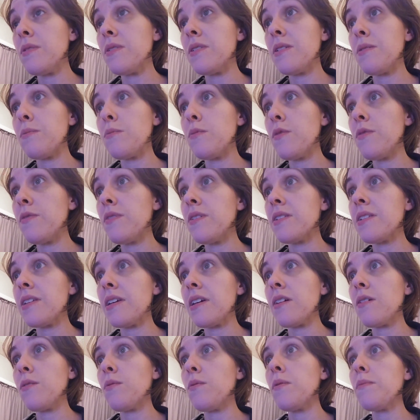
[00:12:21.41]
was in movies
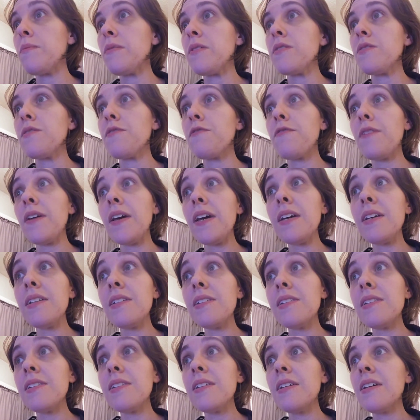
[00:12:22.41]
like A Woman's
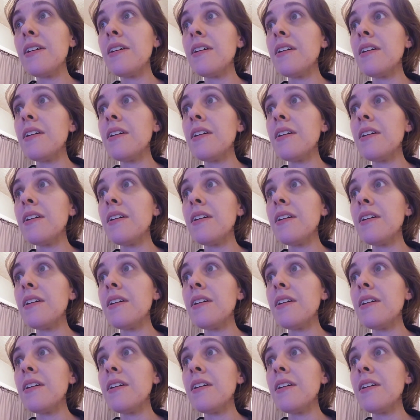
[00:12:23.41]
Face,